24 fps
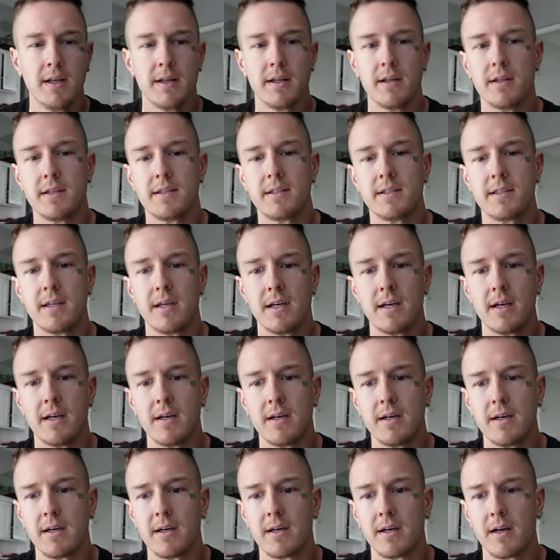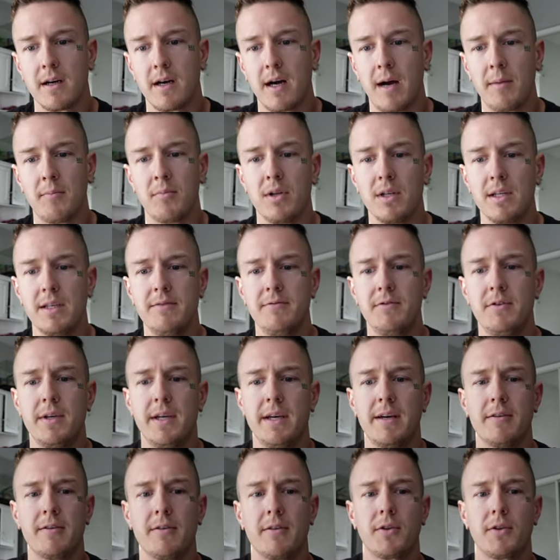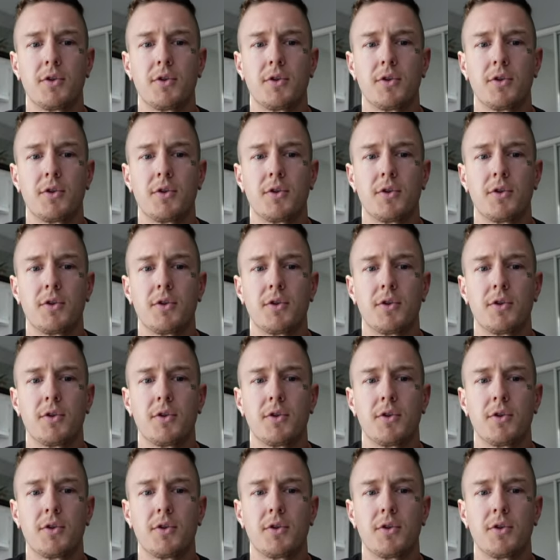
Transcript: This is a, I believe you get